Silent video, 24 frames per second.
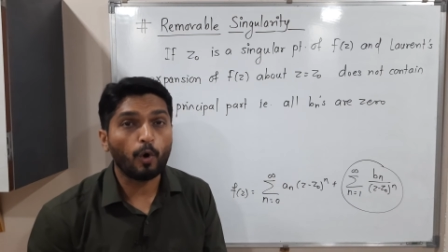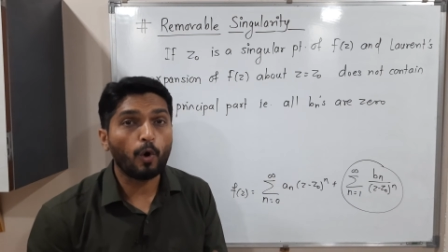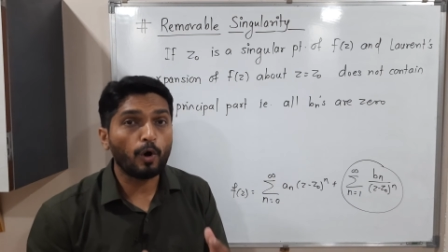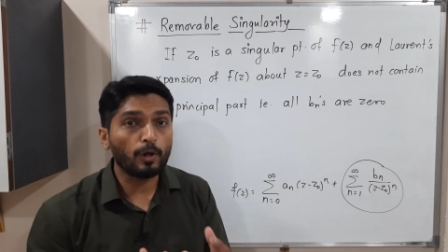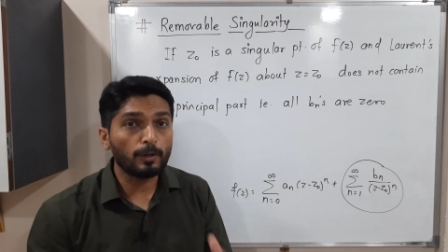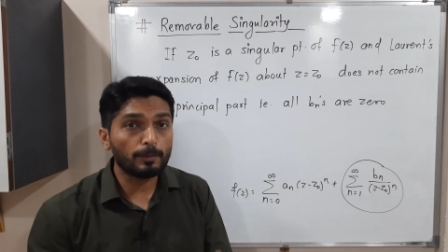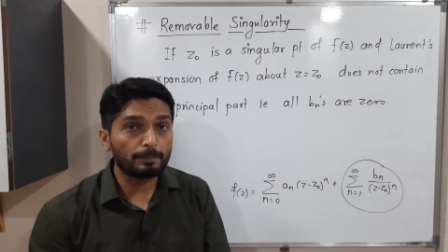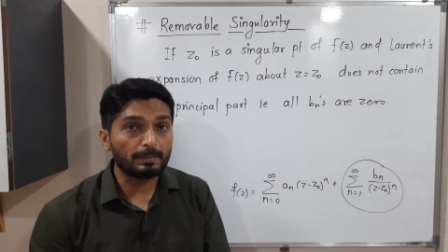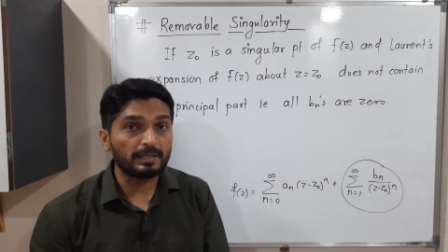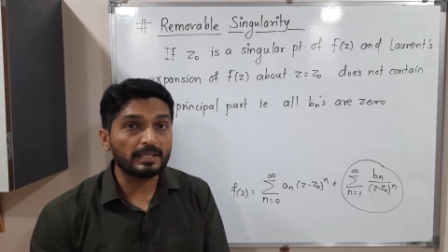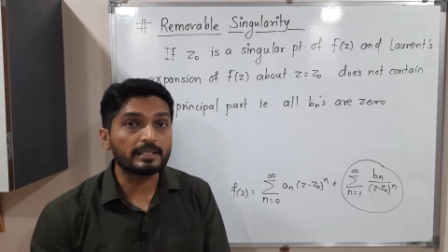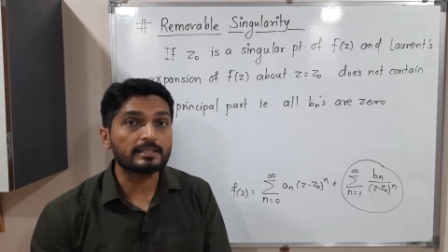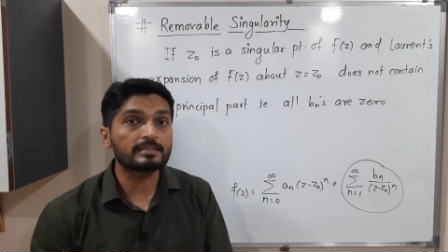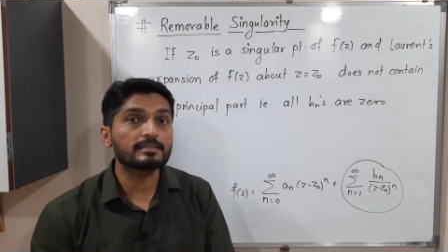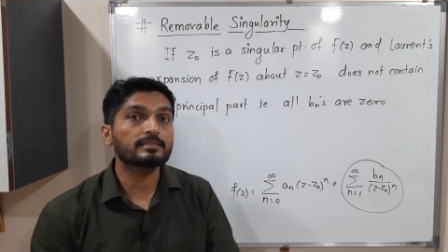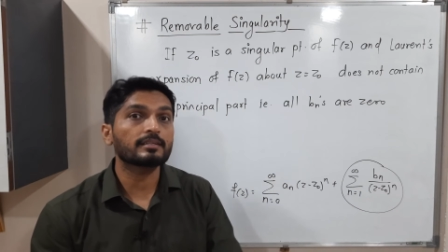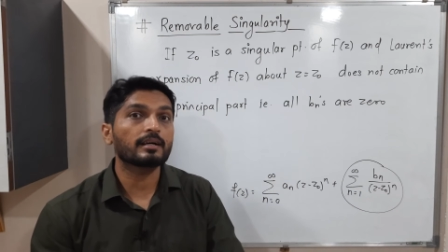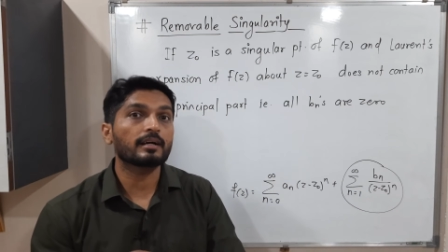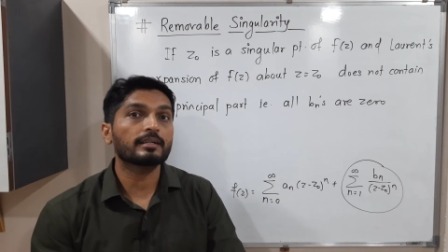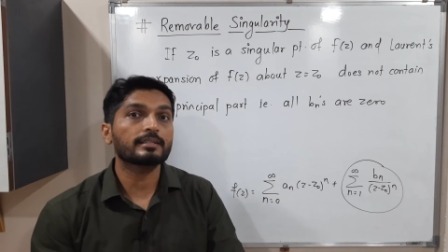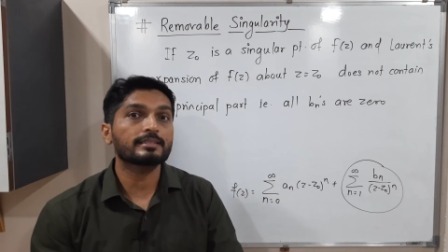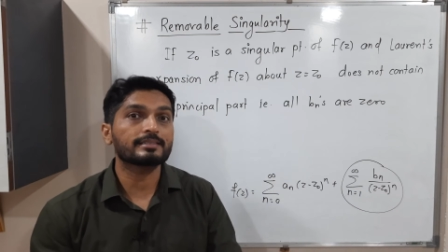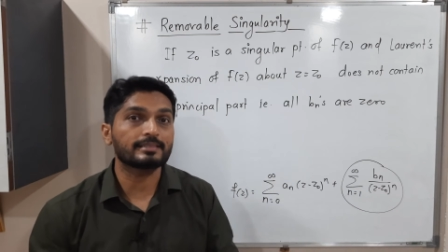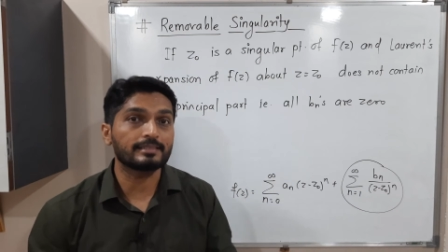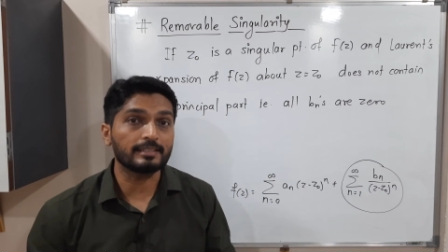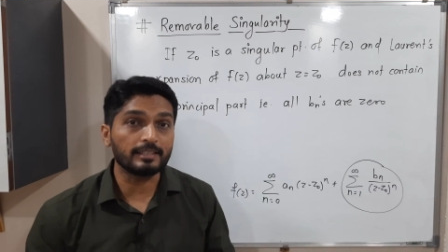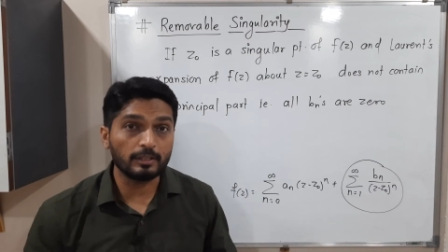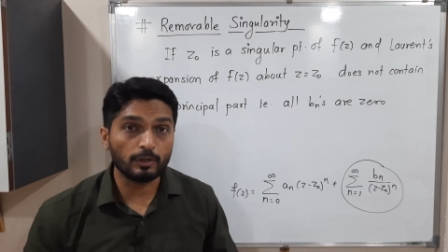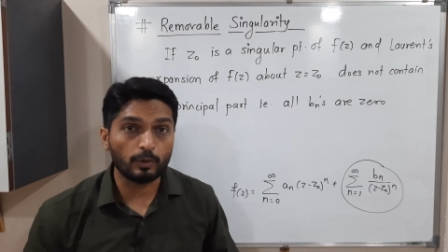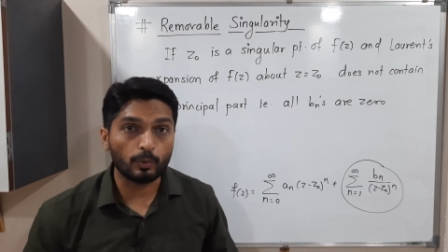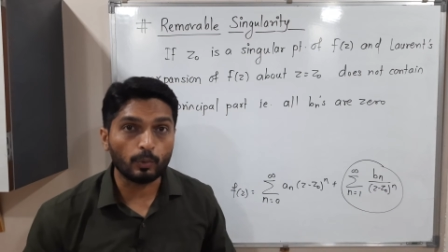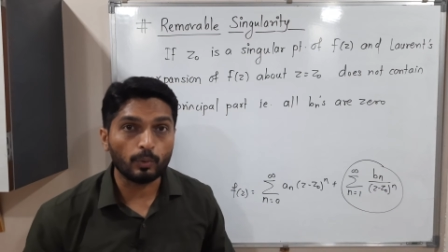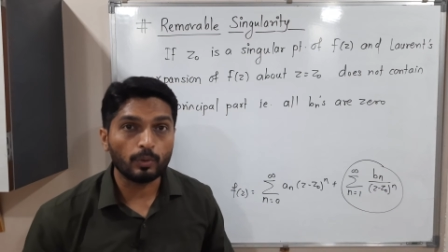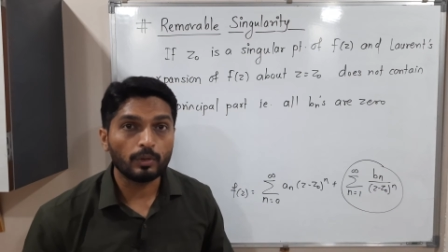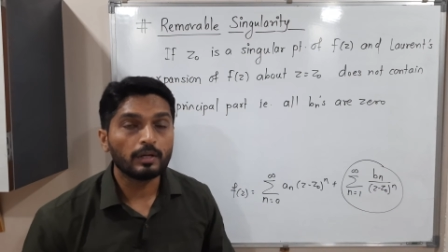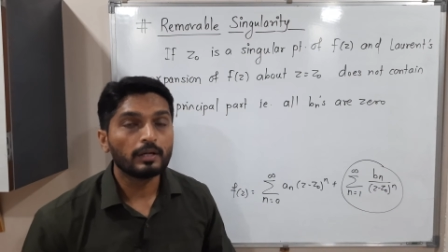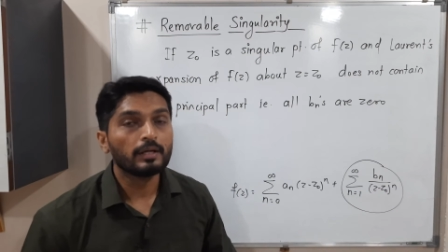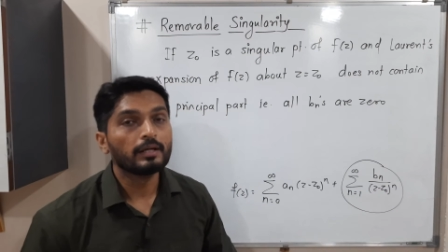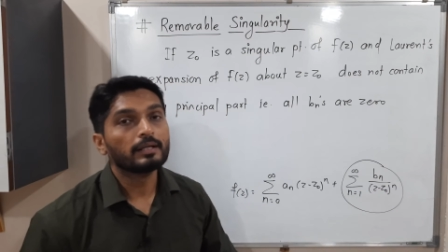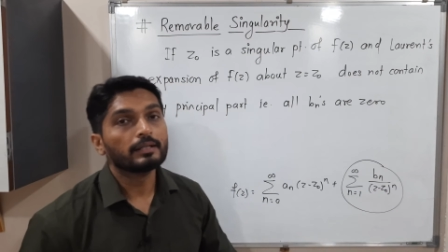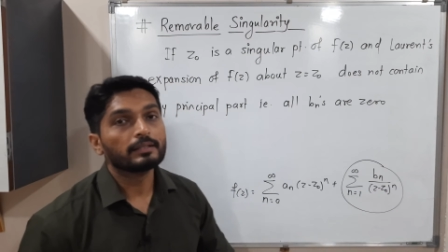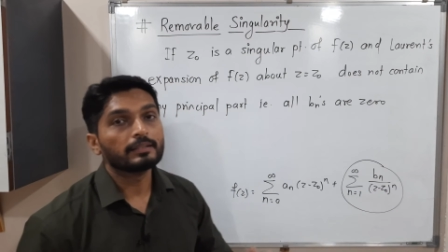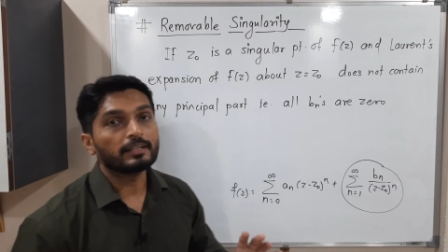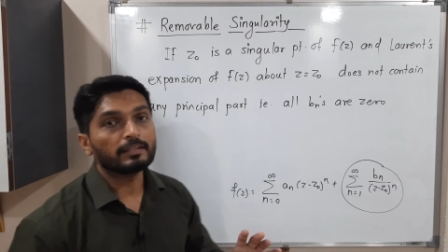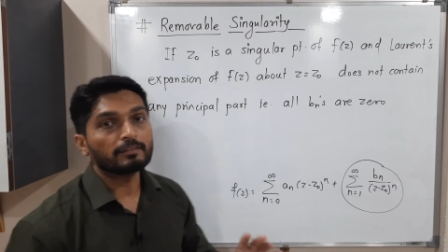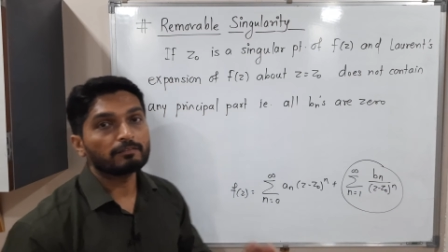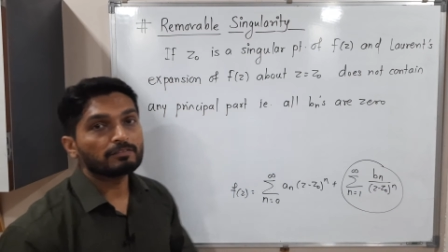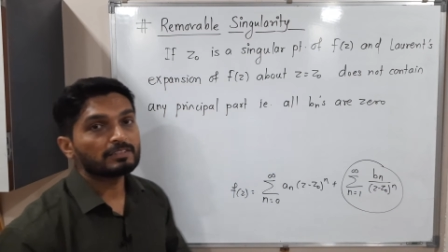all bn's are 0,
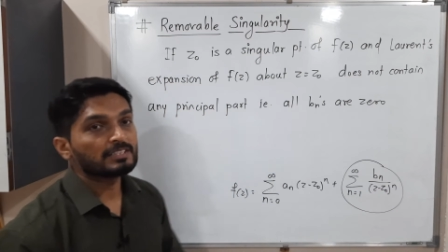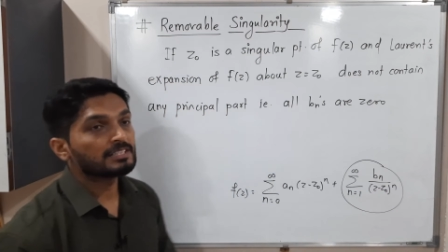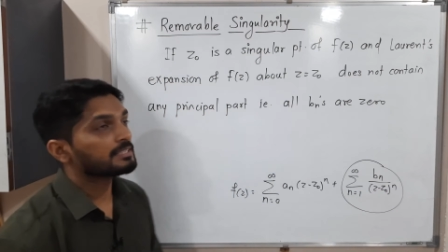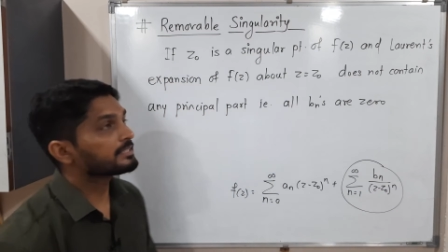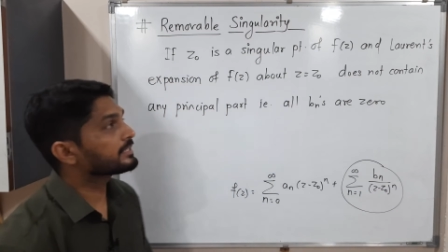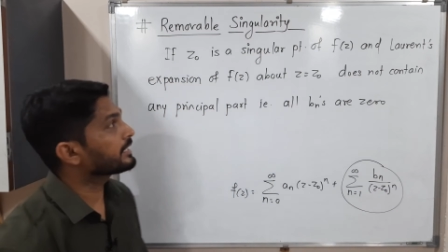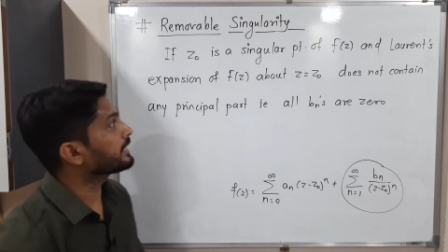then we